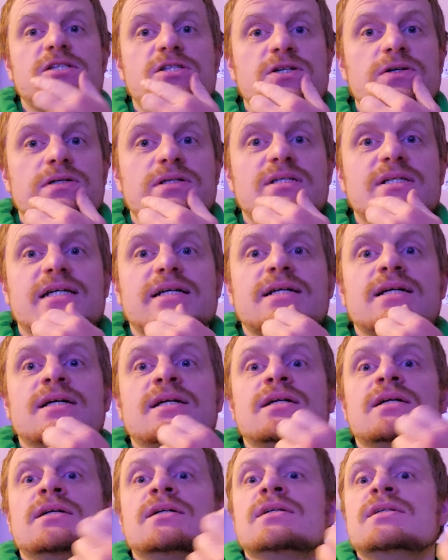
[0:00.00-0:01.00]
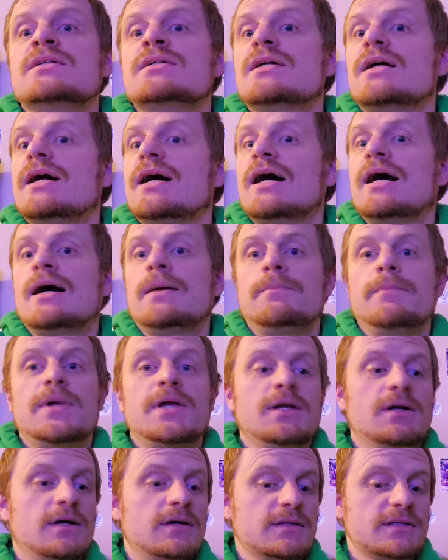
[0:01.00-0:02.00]
So it's like,
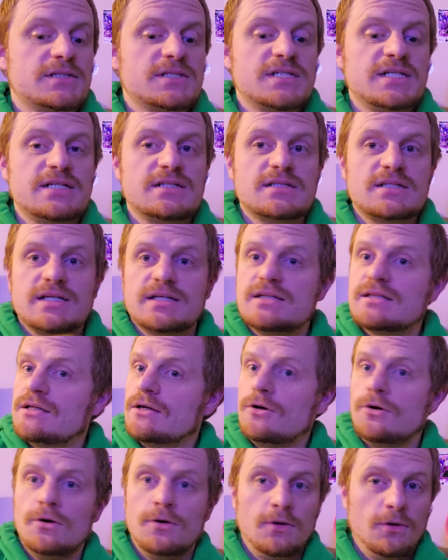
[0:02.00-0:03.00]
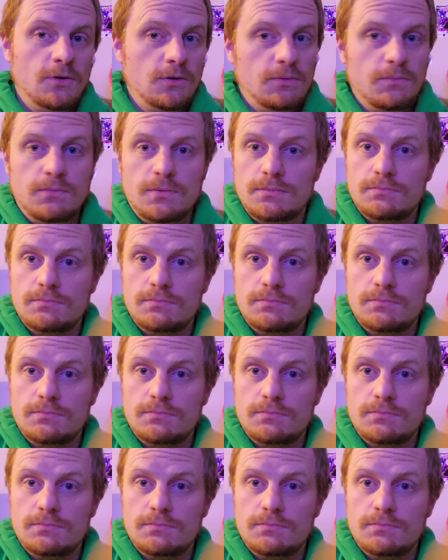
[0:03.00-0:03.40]
and all the scenes, like in the whole,